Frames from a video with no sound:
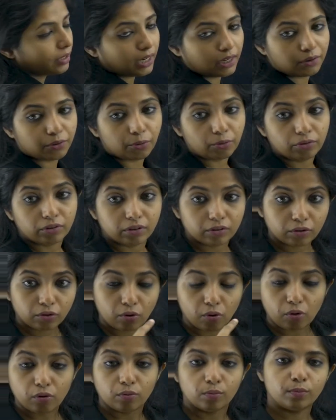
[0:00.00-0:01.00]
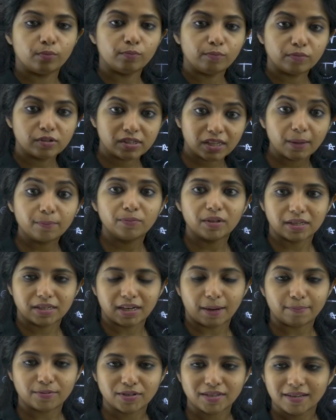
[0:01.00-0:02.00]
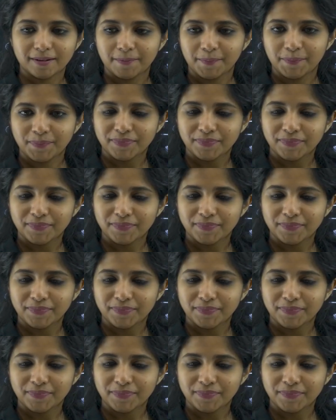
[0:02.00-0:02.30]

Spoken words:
Okay, don't go skip the steps.